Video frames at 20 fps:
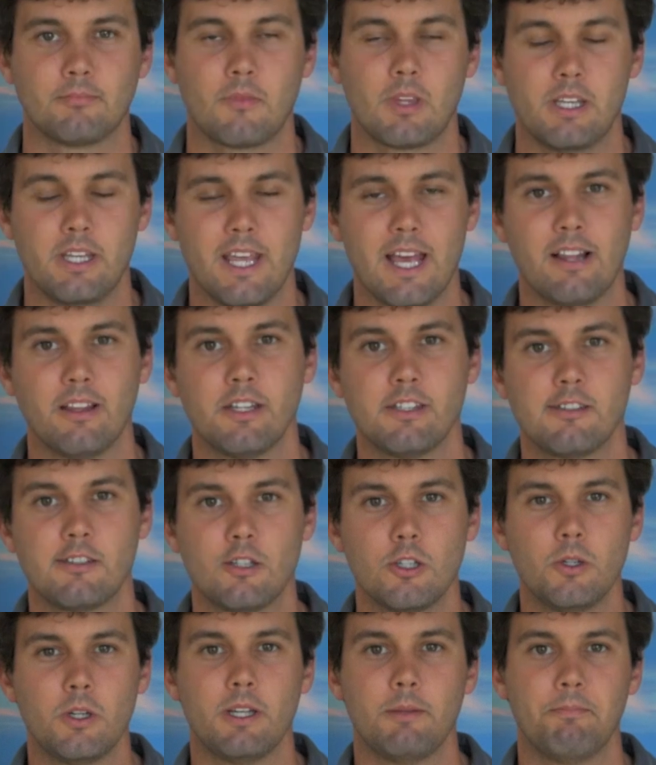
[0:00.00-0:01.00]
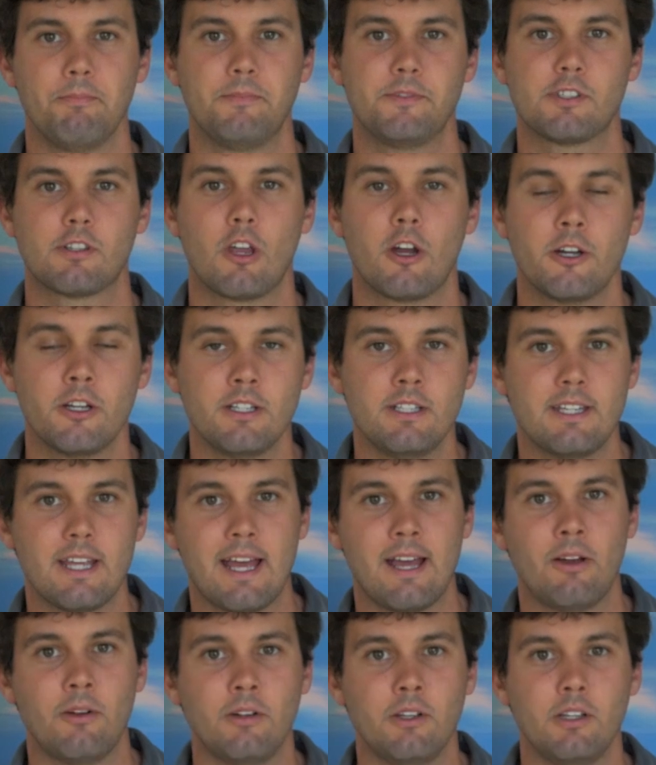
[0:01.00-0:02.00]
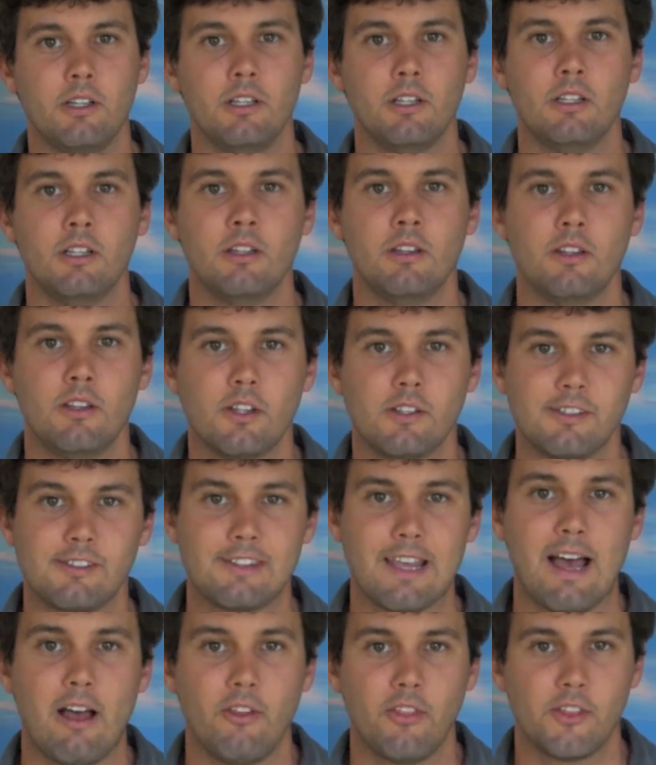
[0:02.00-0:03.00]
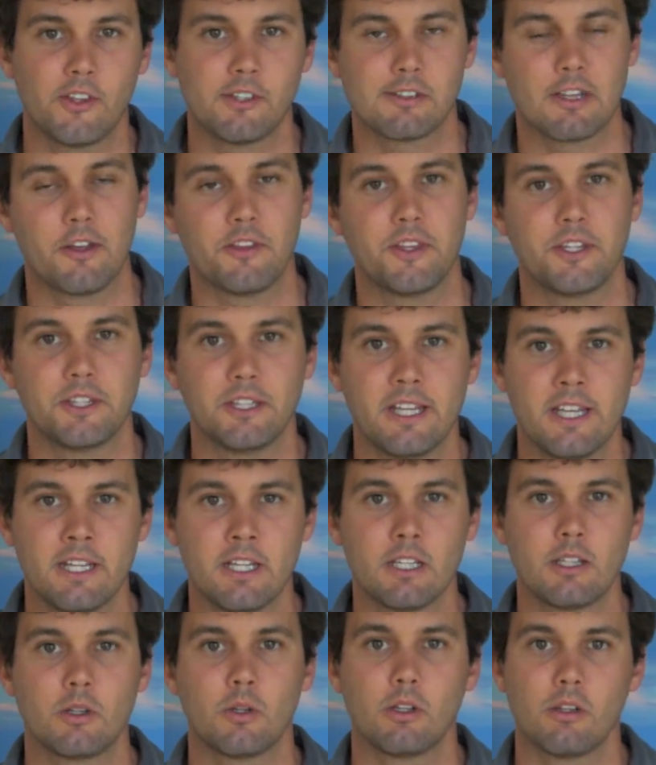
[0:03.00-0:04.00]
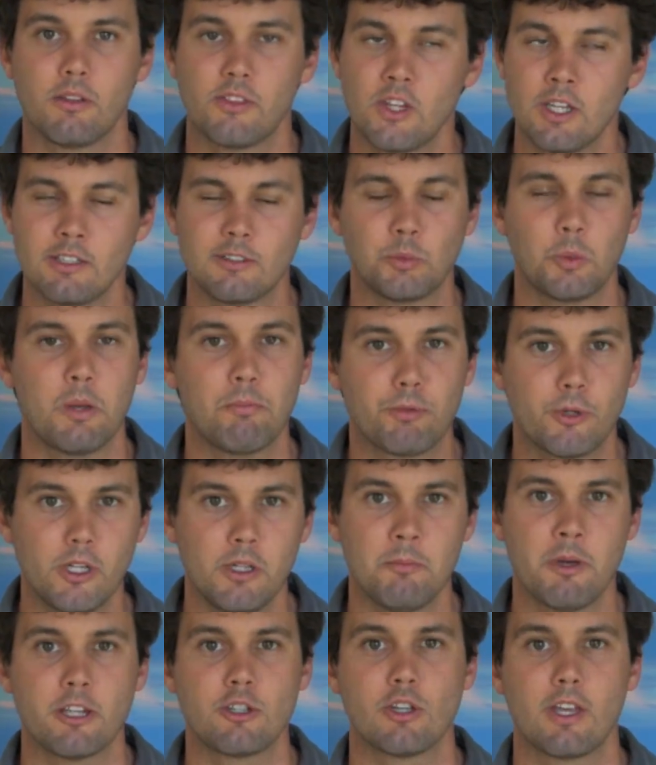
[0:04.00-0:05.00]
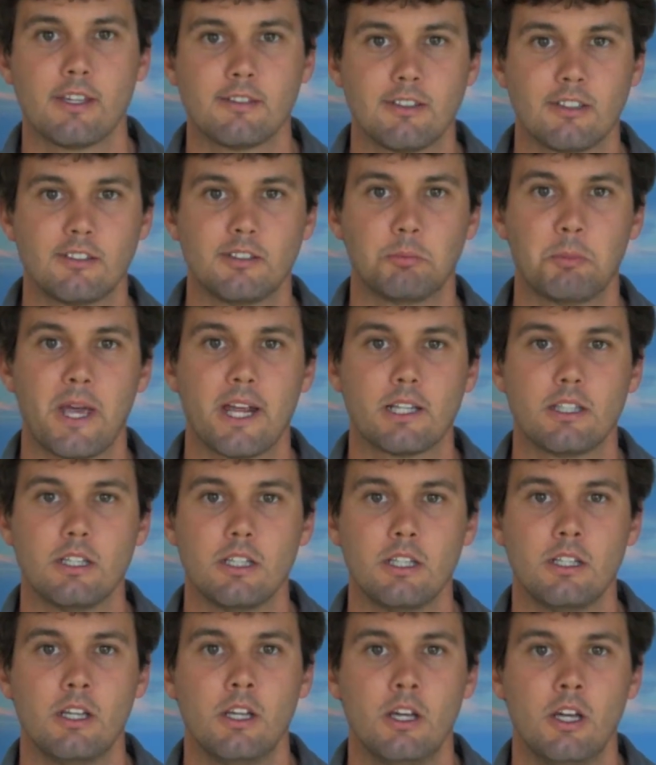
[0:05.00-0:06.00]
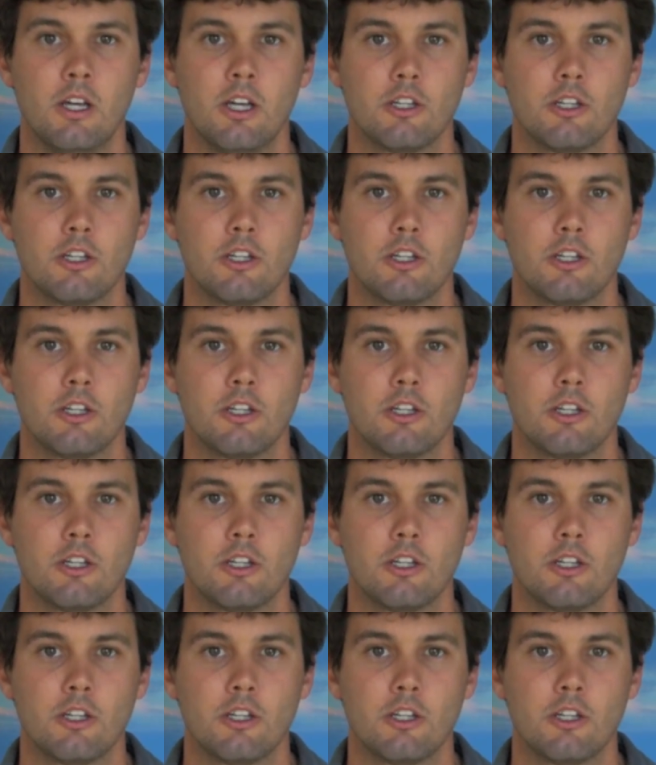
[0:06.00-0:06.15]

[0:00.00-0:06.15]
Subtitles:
Yeah, let's do it. Starting down in the South Atlantic, things went pretty much as expected.